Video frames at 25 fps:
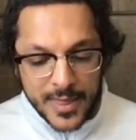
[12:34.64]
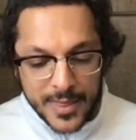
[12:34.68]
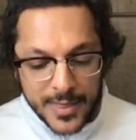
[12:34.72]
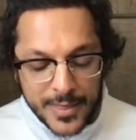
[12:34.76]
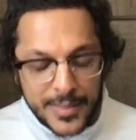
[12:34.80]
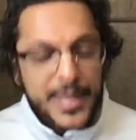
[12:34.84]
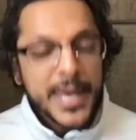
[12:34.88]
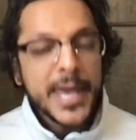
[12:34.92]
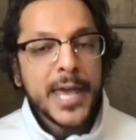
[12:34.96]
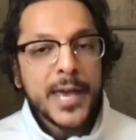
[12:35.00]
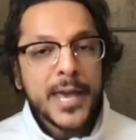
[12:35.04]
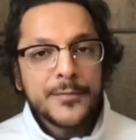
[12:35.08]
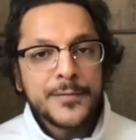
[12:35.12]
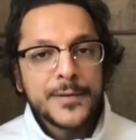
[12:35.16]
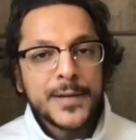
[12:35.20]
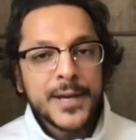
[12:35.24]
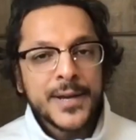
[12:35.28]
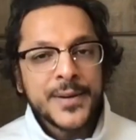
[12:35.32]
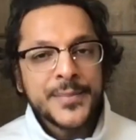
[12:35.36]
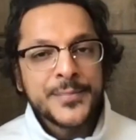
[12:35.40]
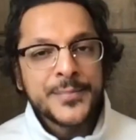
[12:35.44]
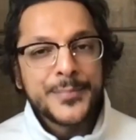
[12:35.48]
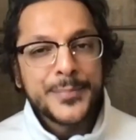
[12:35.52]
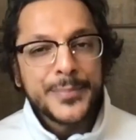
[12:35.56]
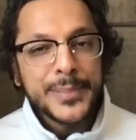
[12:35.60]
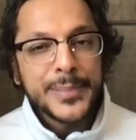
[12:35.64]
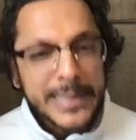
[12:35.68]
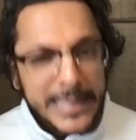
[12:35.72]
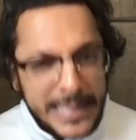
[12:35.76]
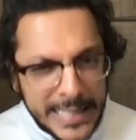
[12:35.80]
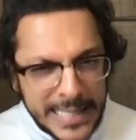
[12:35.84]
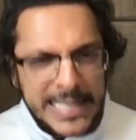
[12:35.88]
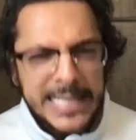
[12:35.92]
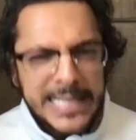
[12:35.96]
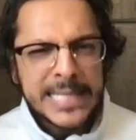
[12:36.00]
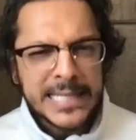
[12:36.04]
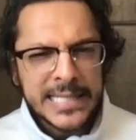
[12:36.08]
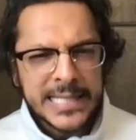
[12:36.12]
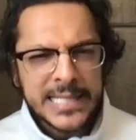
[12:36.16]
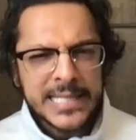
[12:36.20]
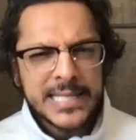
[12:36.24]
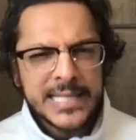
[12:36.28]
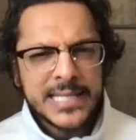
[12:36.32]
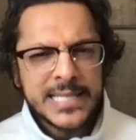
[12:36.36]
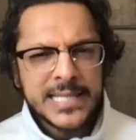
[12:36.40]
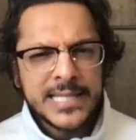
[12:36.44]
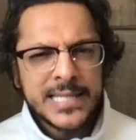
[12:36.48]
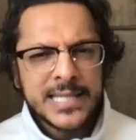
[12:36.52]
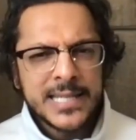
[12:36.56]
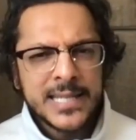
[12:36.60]
They have completed
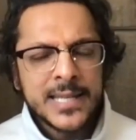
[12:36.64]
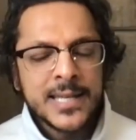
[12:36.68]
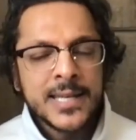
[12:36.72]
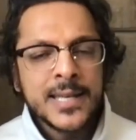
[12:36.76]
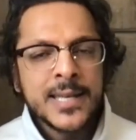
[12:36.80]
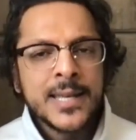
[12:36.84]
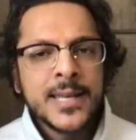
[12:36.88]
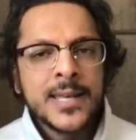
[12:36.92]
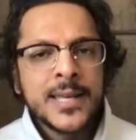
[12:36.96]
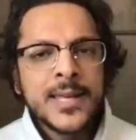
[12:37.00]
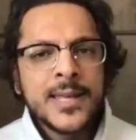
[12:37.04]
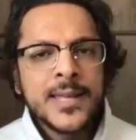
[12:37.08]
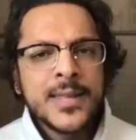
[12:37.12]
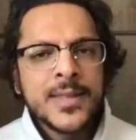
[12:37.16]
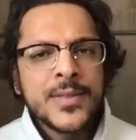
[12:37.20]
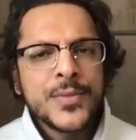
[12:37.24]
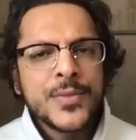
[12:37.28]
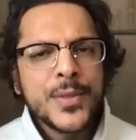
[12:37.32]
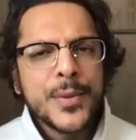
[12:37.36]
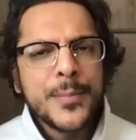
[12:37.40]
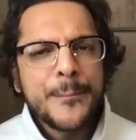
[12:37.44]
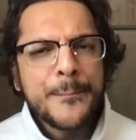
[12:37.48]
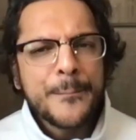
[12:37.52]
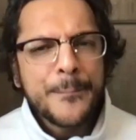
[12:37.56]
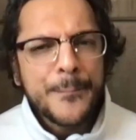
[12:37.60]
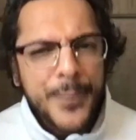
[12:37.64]
the